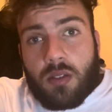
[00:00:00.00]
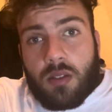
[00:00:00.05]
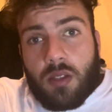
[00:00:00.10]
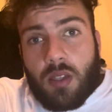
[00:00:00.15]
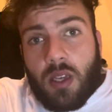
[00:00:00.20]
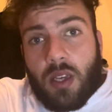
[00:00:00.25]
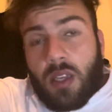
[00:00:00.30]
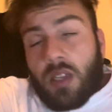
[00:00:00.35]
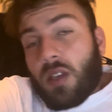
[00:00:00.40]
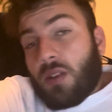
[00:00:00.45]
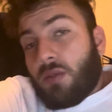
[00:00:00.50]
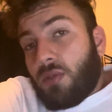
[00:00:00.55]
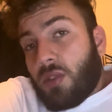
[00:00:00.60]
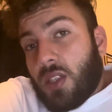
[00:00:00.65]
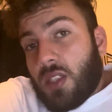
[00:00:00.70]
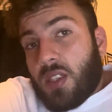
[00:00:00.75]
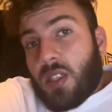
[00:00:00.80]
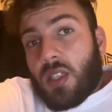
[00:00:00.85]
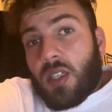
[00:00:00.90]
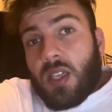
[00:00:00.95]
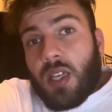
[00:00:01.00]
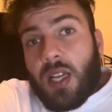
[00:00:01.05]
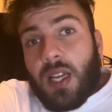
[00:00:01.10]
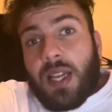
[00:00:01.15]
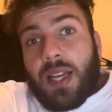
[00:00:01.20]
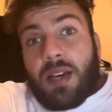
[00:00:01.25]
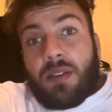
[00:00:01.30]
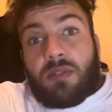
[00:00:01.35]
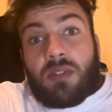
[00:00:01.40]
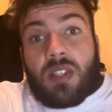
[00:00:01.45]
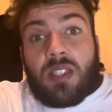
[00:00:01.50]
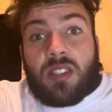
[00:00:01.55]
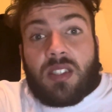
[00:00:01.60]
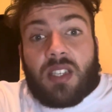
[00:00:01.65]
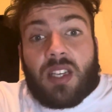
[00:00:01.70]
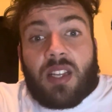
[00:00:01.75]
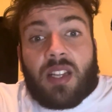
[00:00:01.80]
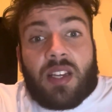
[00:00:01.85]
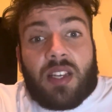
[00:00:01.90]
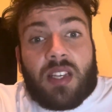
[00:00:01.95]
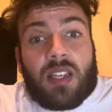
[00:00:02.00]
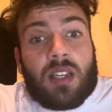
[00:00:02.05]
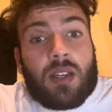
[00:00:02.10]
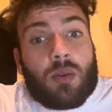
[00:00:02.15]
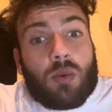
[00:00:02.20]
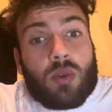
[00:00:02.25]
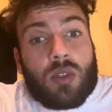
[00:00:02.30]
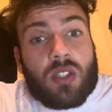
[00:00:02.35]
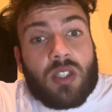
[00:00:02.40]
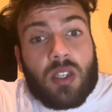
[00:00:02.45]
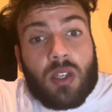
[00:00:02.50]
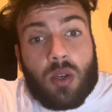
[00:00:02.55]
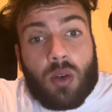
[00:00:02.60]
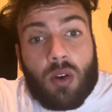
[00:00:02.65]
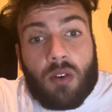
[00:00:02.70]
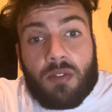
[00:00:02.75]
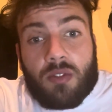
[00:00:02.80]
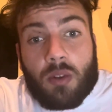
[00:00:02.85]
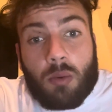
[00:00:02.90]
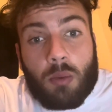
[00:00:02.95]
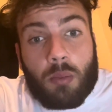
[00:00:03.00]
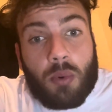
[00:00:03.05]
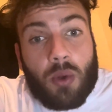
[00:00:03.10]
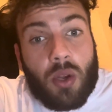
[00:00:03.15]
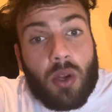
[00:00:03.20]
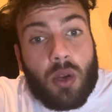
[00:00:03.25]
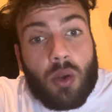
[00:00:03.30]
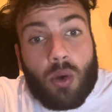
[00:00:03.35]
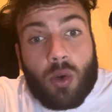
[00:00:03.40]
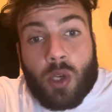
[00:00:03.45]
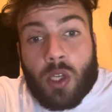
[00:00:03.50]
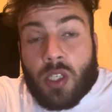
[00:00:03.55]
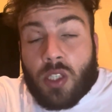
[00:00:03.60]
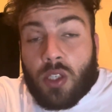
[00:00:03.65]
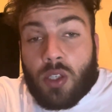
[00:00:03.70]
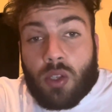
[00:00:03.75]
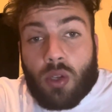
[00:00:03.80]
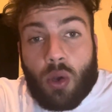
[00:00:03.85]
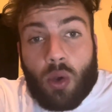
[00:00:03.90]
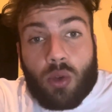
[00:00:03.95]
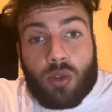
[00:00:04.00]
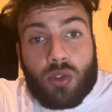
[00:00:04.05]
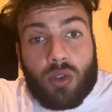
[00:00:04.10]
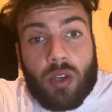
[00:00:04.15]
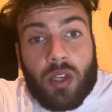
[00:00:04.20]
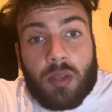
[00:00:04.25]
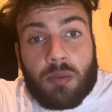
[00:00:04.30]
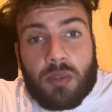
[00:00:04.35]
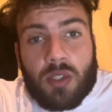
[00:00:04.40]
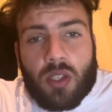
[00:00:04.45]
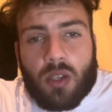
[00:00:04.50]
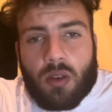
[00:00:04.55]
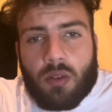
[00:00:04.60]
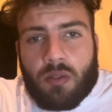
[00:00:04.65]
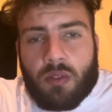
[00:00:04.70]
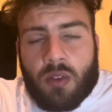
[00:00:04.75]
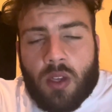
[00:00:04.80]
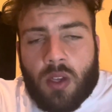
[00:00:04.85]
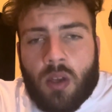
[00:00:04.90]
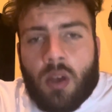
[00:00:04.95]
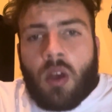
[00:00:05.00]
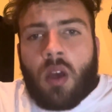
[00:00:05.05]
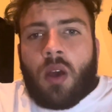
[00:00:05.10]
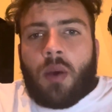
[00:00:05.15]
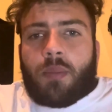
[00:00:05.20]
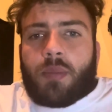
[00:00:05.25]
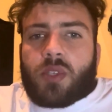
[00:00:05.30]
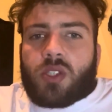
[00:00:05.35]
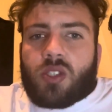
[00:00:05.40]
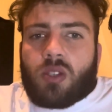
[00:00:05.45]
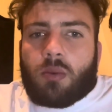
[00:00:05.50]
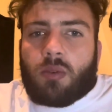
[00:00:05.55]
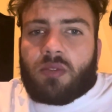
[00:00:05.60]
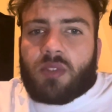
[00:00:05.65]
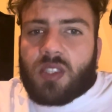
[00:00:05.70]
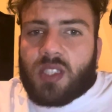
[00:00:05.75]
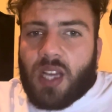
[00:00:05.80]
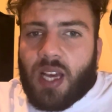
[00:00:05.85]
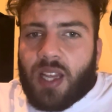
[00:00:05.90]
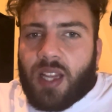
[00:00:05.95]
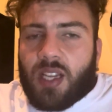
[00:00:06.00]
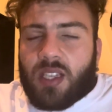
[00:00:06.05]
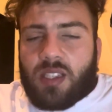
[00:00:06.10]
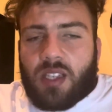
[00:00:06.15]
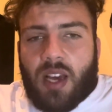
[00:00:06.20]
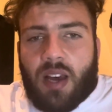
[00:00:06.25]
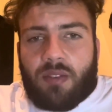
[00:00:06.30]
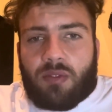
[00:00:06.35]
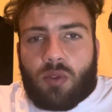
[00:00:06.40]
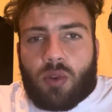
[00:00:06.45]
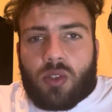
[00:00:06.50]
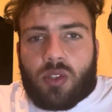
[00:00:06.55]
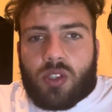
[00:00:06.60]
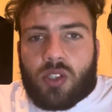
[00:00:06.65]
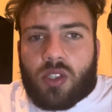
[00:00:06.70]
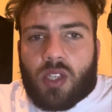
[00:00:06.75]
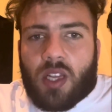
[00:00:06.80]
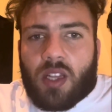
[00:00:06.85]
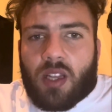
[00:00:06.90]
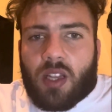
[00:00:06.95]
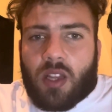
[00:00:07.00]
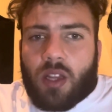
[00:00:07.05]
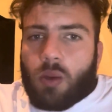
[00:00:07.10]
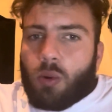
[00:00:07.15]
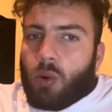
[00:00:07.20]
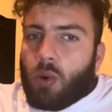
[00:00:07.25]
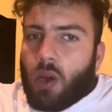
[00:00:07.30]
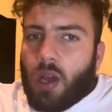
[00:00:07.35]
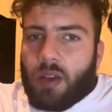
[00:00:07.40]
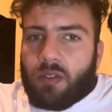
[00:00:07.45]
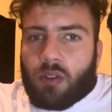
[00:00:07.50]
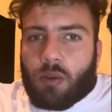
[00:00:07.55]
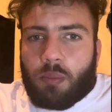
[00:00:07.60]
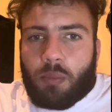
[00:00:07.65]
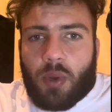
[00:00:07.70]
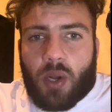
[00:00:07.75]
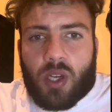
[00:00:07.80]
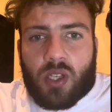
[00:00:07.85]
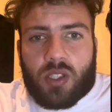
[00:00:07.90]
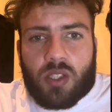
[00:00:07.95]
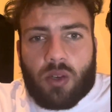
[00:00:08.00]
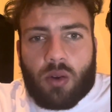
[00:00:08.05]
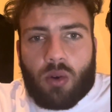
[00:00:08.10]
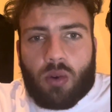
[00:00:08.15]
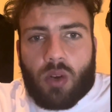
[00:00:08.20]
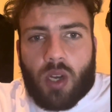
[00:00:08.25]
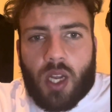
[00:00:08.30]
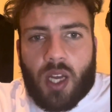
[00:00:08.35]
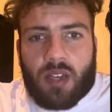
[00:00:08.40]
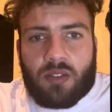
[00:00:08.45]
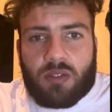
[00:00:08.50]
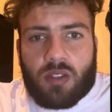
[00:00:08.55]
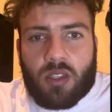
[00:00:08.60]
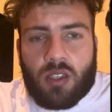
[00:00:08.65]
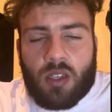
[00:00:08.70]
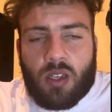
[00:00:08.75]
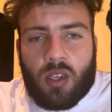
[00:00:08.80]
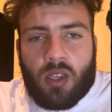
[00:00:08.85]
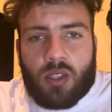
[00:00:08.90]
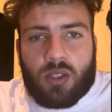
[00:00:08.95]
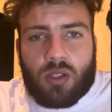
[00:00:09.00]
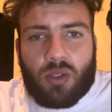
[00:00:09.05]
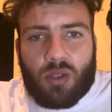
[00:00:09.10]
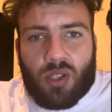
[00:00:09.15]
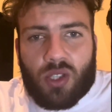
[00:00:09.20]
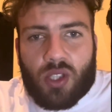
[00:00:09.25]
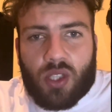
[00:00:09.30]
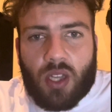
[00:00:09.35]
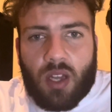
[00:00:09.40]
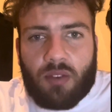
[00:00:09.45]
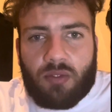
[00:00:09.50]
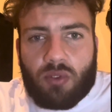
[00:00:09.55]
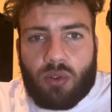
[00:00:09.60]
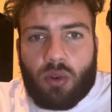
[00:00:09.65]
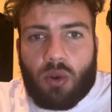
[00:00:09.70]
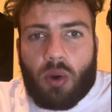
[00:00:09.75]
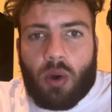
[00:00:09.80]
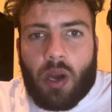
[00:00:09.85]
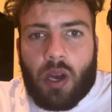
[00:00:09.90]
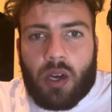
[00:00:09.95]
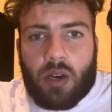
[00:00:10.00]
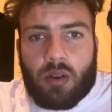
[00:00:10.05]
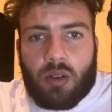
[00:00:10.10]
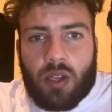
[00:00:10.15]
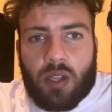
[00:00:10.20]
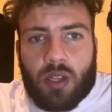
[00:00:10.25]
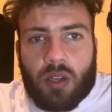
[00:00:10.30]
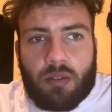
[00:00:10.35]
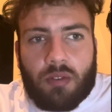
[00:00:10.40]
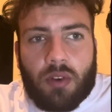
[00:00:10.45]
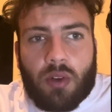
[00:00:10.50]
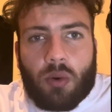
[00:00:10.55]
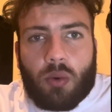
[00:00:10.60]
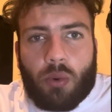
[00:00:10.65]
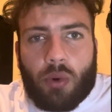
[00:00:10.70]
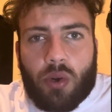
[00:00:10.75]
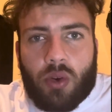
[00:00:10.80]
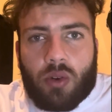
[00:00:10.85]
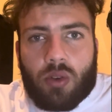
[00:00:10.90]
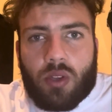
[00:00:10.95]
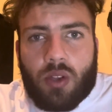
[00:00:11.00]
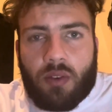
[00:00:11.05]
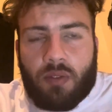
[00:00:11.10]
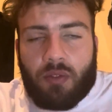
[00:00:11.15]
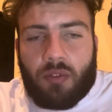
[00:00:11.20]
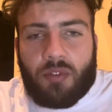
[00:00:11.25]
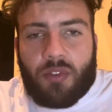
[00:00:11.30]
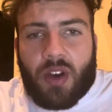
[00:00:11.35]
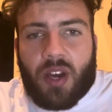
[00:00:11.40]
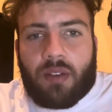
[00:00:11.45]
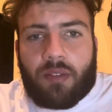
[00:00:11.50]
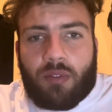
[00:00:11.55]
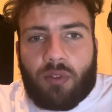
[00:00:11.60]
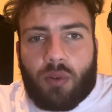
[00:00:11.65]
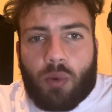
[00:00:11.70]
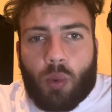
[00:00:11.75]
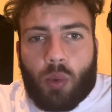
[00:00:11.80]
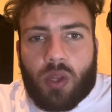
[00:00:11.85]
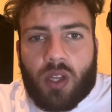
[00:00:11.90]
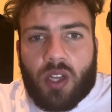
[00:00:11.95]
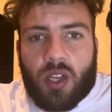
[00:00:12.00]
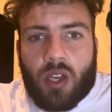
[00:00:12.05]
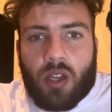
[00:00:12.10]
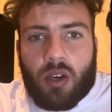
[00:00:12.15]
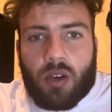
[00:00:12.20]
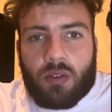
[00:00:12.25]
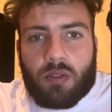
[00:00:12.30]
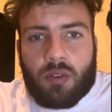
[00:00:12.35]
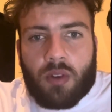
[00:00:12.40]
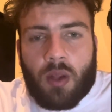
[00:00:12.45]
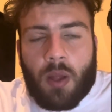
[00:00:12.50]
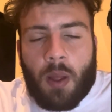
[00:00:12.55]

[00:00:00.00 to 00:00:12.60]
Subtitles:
And the reason he left, he said he wasn't comfortable putting laundry himself. But some of these athletes have to understand that they won't have their parents their whole lives. So they just have to go out in the real world and fight for what they love.